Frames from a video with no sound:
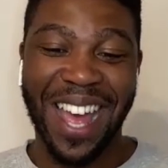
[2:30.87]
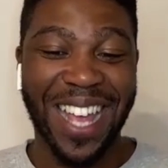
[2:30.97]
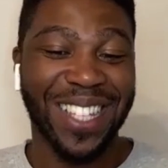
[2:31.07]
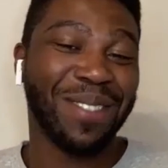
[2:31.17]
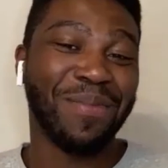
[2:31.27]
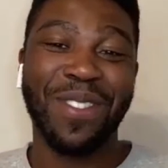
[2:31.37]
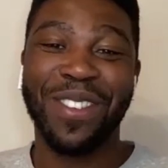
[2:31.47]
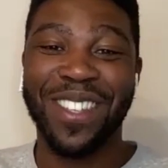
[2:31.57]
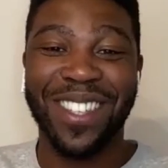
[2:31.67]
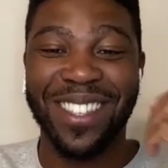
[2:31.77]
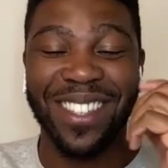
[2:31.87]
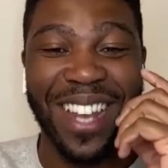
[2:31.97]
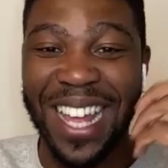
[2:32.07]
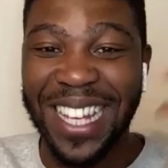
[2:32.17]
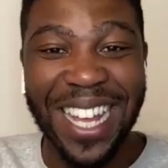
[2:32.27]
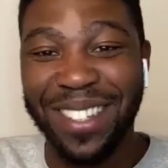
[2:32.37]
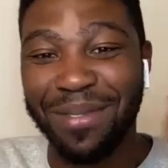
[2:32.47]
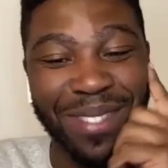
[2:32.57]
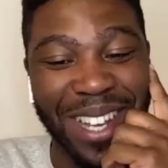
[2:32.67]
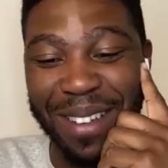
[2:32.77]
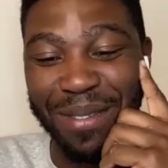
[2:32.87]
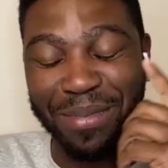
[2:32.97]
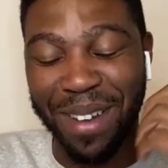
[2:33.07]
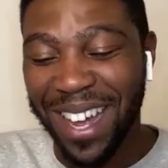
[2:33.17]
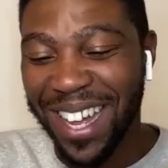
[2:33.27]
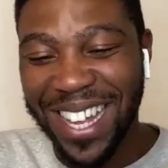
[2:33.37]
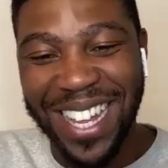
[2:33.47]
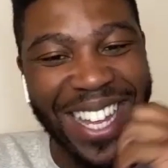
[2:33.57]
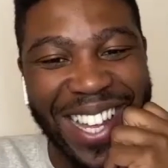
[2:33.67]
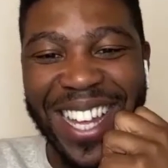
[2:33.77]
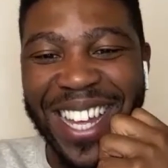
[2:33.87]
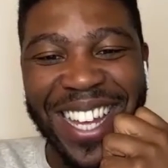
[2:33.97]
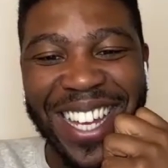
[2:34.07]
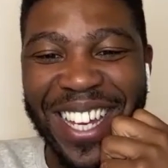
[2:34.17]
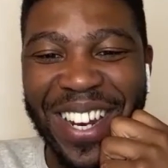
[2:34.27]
as smooth like that sometimes, but a